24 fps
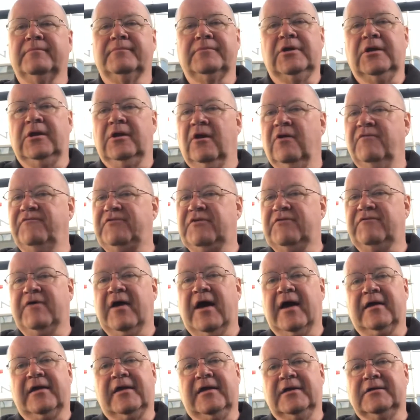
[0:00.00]
if you've
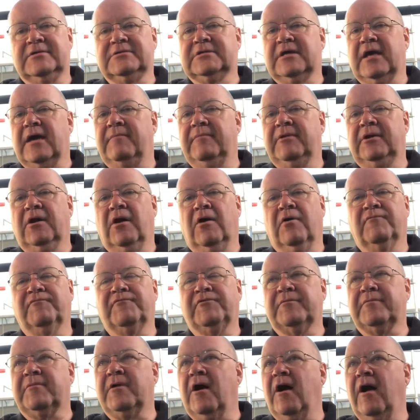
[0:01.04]
got kids coming home
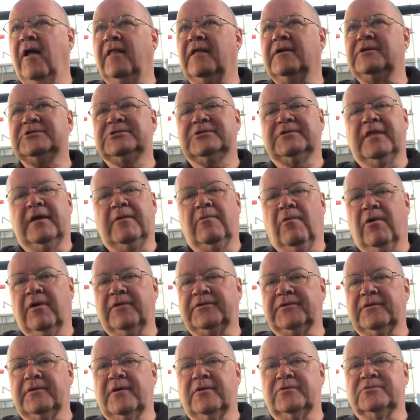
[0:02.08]
from college and they
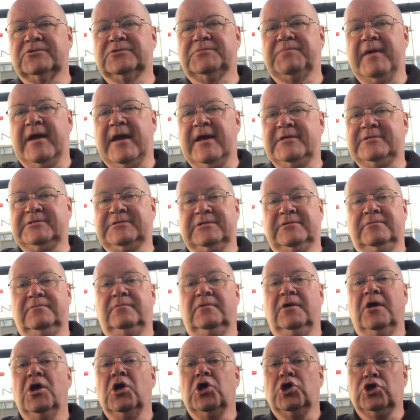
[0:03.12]
want their own space,
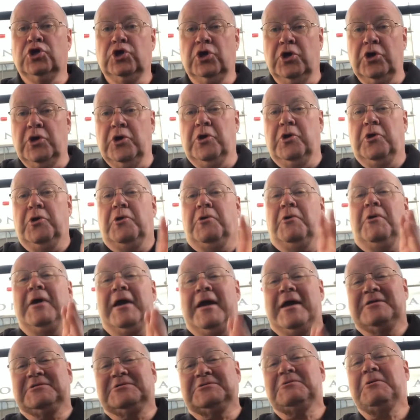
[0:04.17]
and you
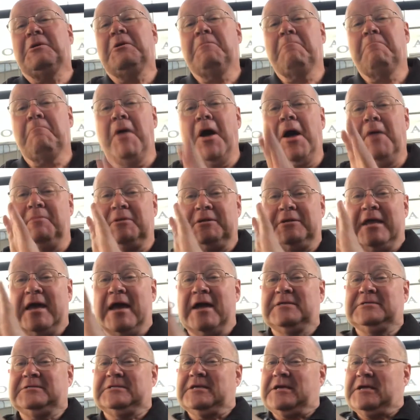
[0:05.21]
as mom and
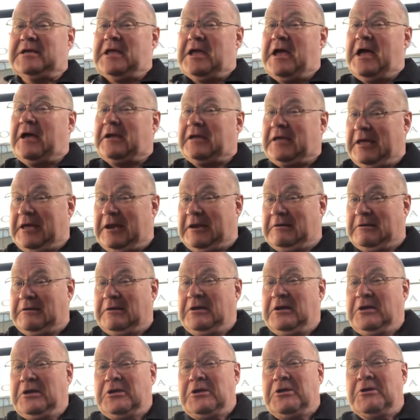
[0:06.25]
dad say, yeah, get it,
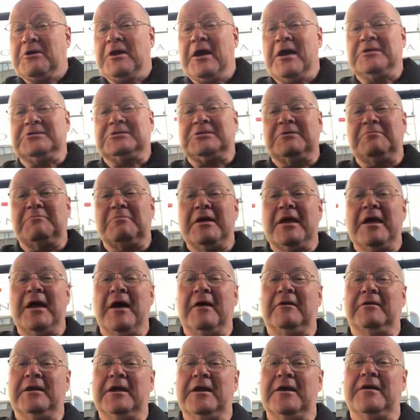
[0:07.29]
you guys can be
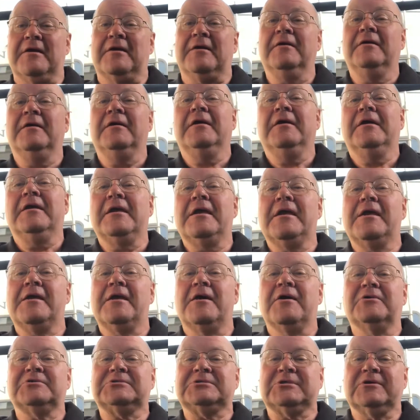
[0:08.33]
out here,
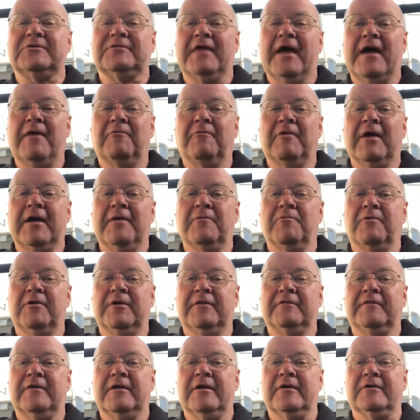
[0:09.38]
so that way
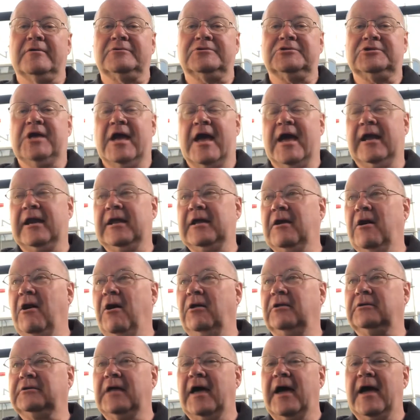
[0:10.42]
when they're chatting
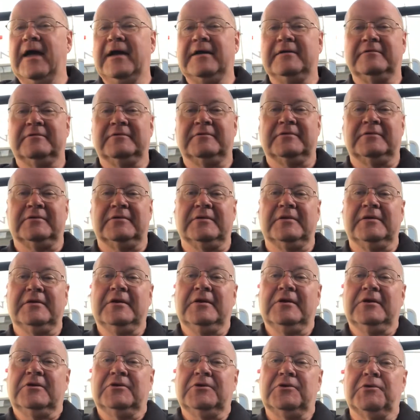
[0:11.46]
all night and
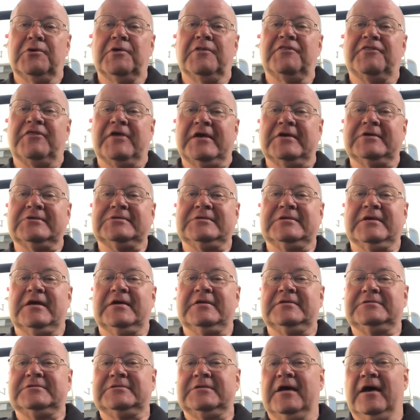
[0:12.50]
doing things
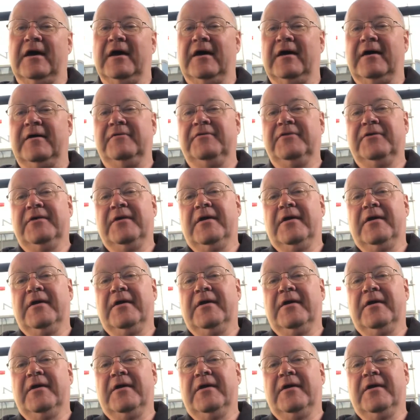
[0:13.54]
that